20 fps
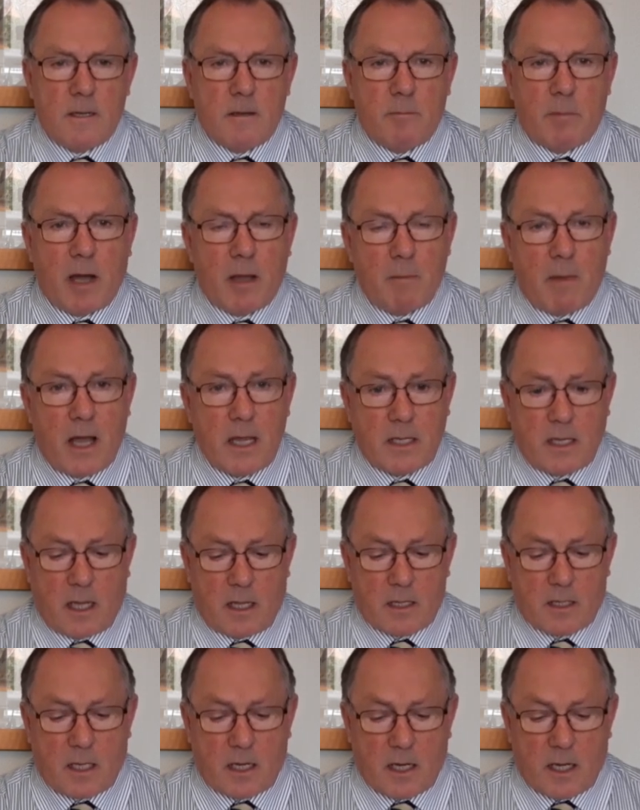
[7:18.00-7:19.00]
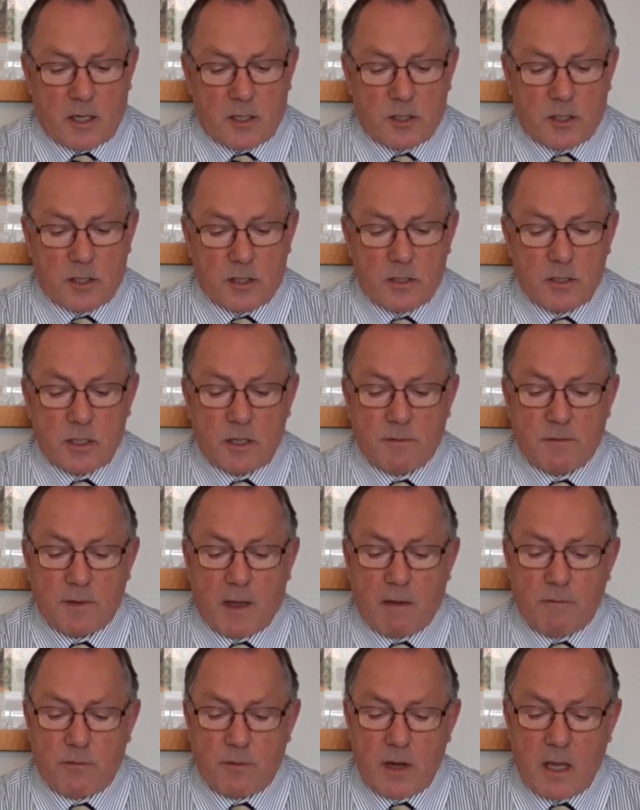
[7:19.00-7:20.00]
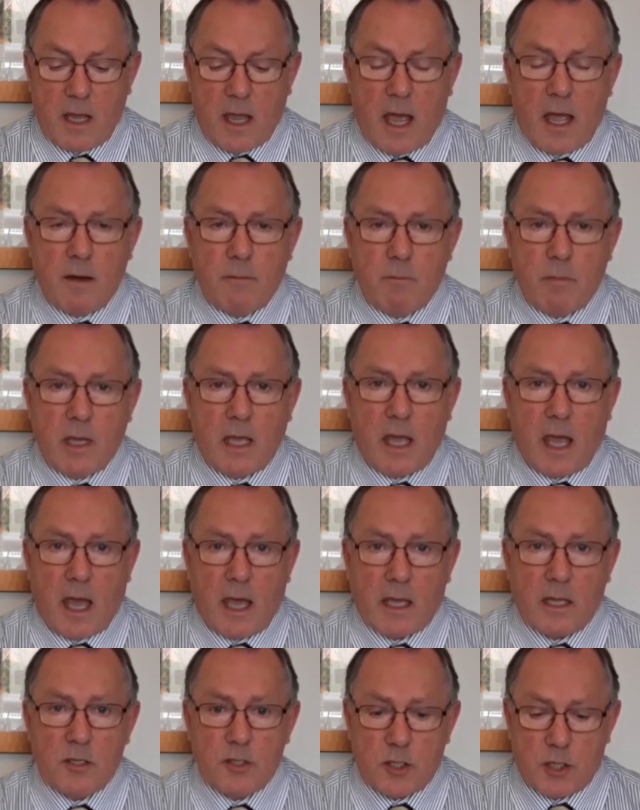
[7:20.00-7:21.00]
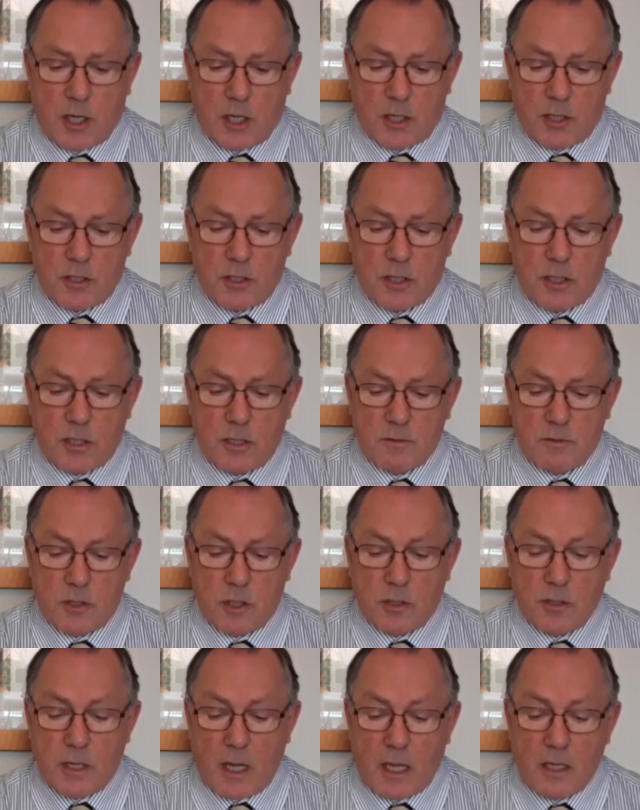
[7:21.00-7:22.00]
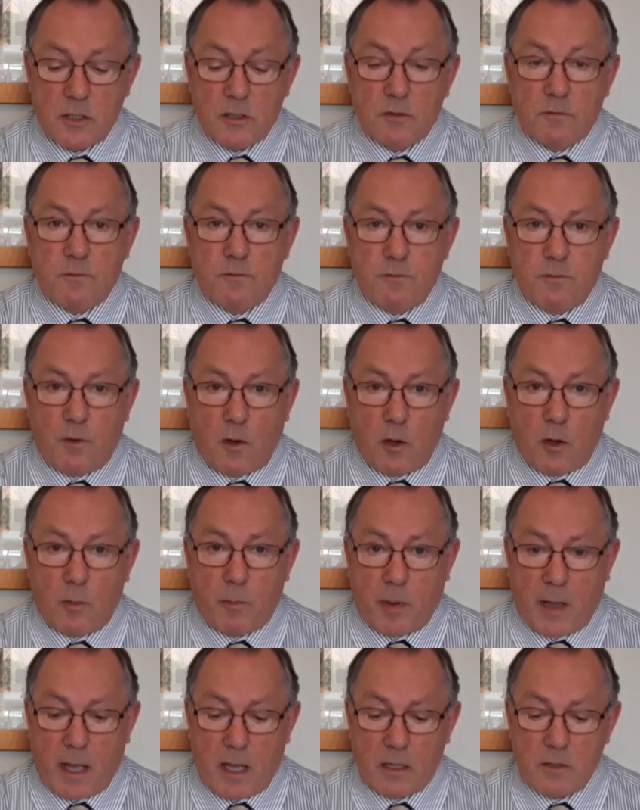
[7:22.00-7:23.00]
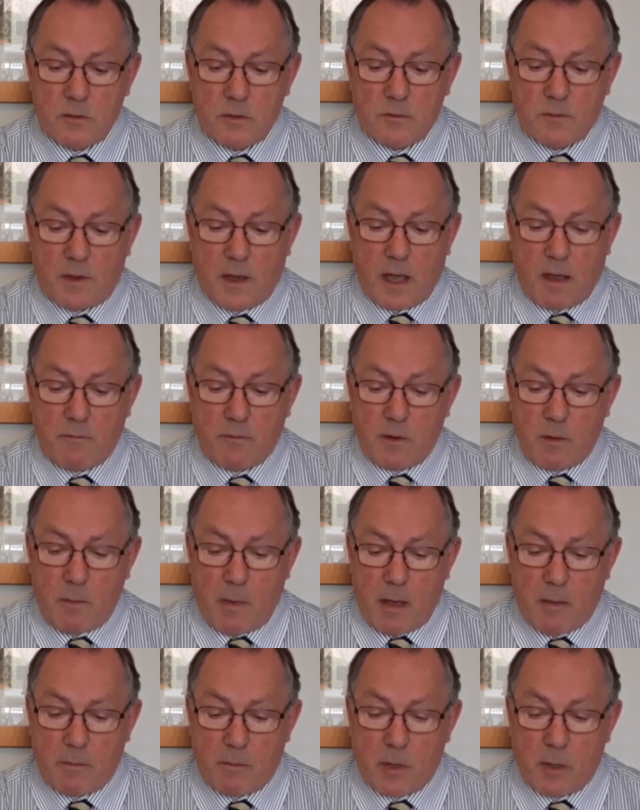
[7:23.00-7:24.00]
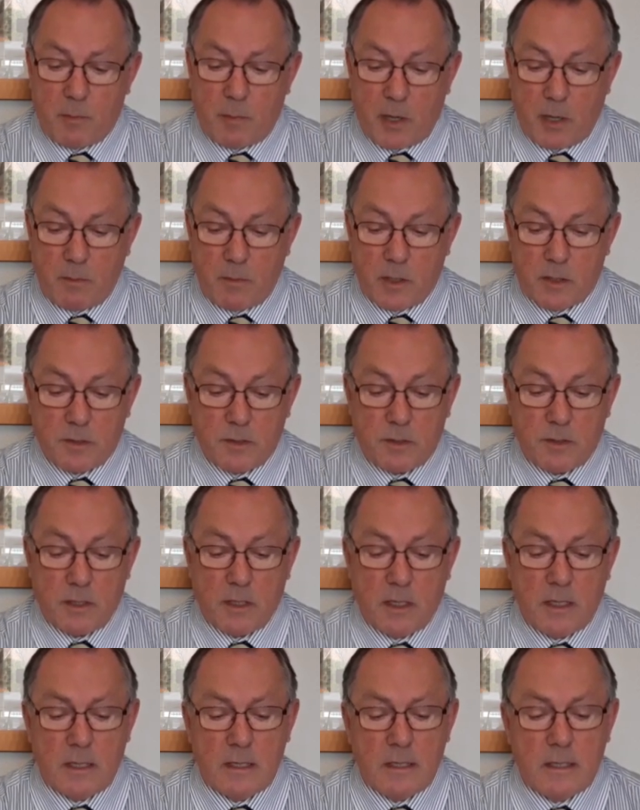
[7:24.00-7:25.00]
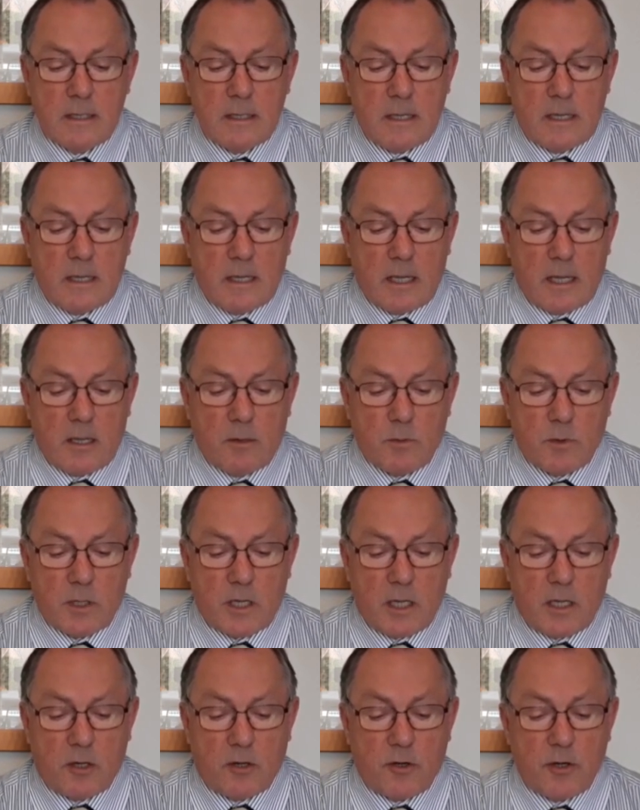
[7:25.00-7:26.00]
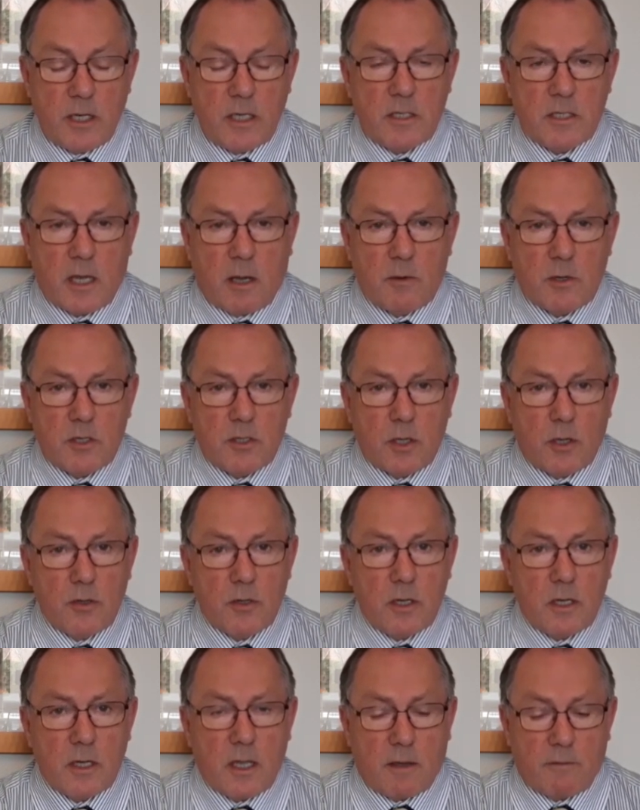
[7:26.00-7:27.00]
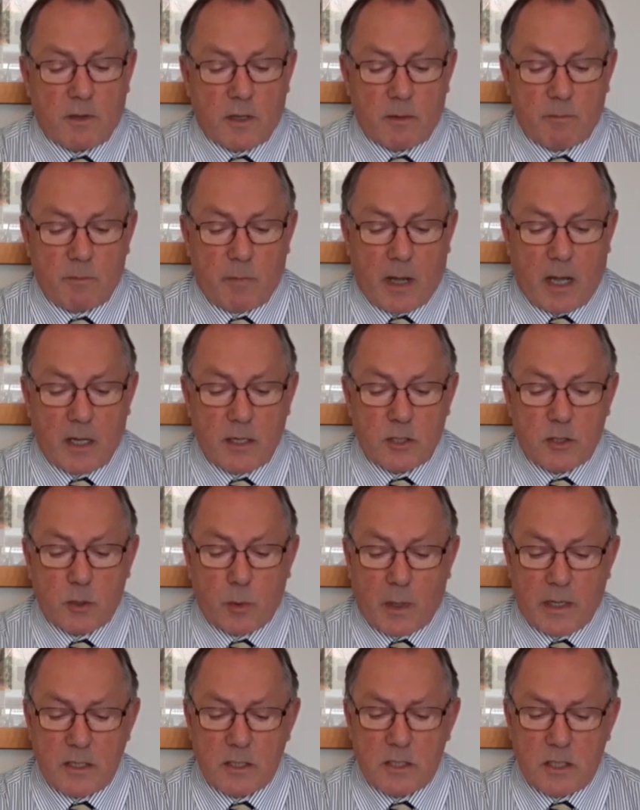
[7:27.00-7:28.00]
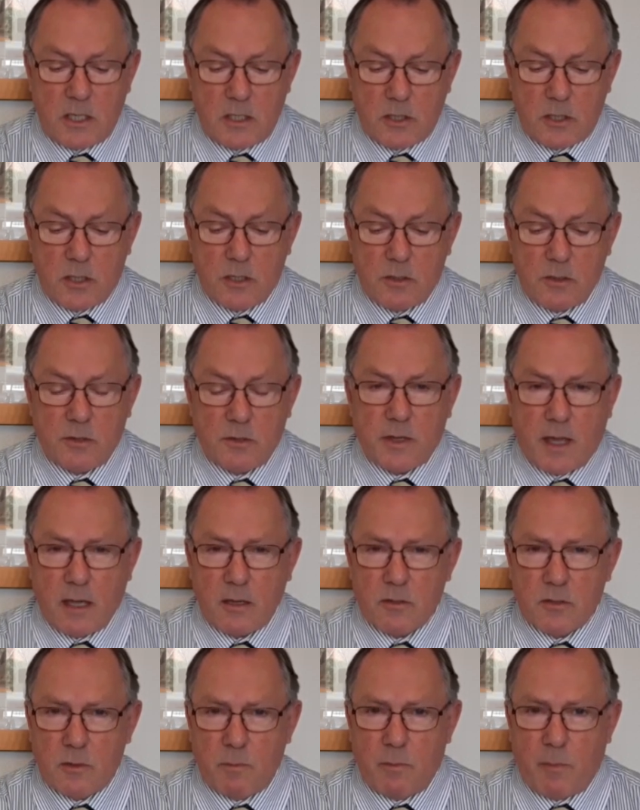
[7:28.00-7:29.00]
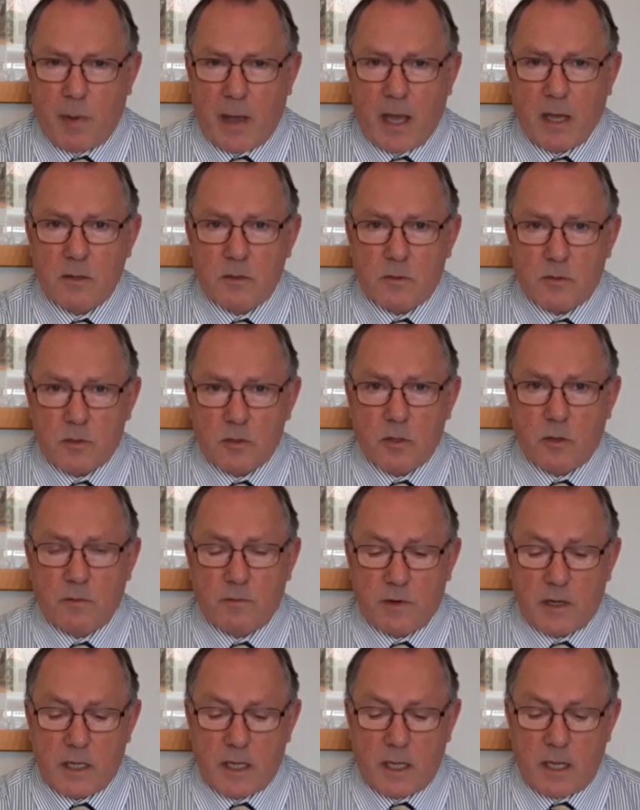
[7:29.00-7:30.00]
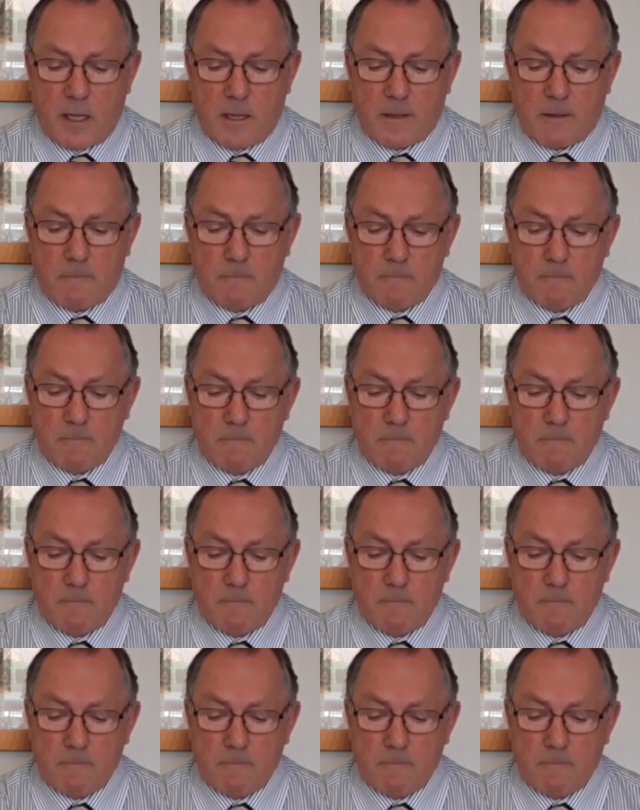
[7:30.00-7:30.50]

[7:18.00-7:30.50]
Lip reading: By my calculations, if every NBA church donates £4 for every member per month, it would increase our total giving by £22,000 over a year.